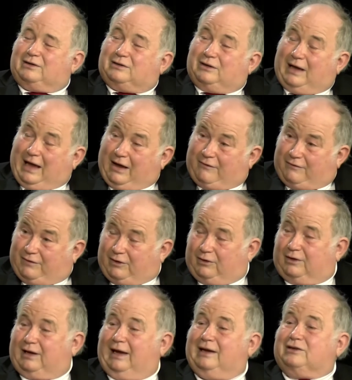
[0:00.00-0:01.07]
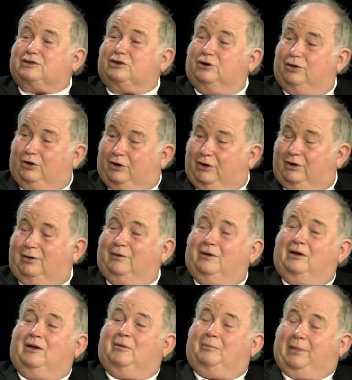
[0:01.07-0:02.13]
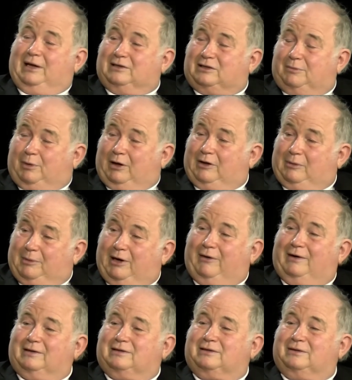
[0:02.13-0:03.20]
to have their case heard based upon the merits.